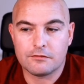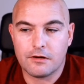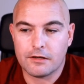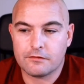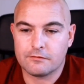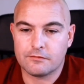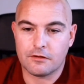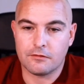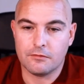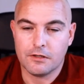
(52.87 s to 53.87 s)
So
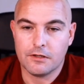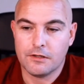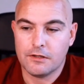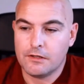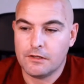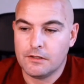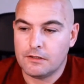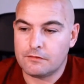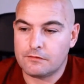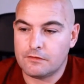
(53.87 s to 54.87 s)
let's
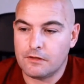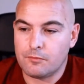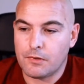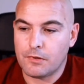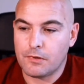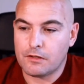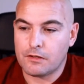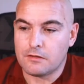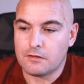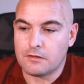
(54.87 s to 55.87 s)
dig back into the
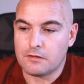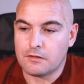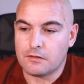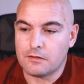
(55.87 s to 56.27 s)
slides.